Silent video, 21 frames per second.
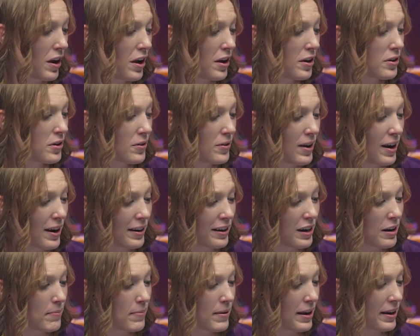you're not going
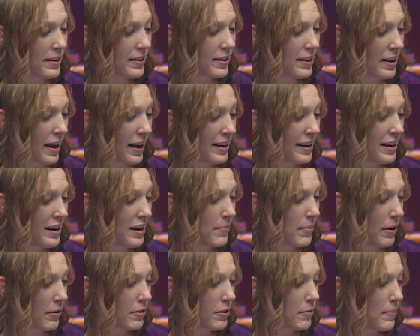to be excited
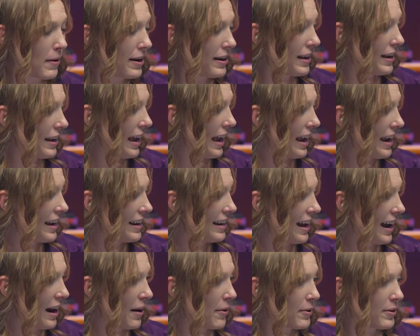about spending 8
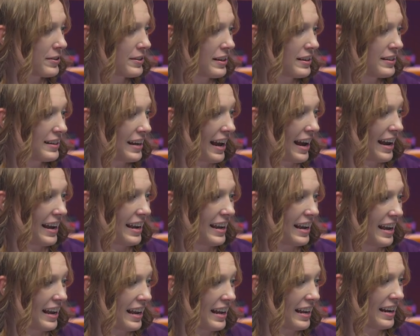hours a day
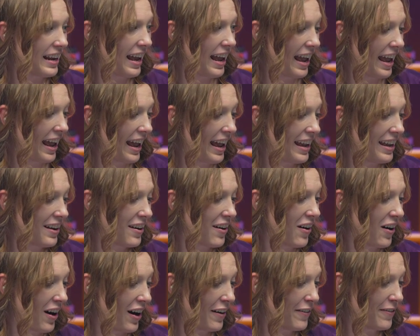in a
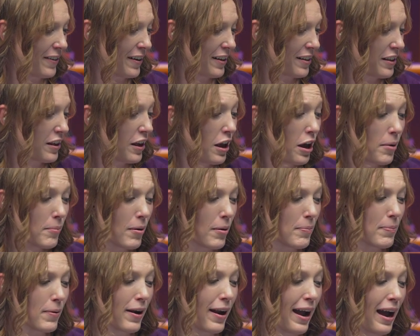office. But
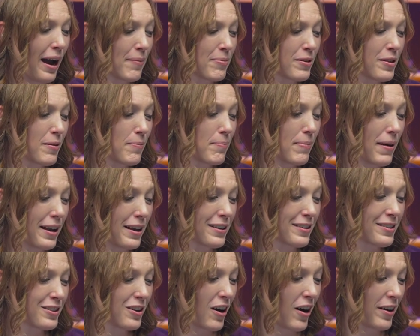perhaps the
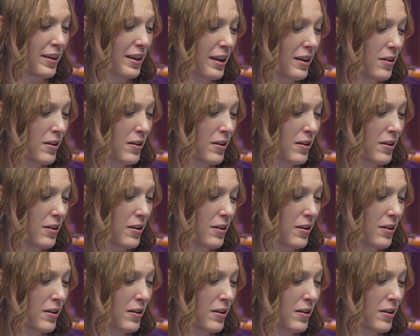biggest talking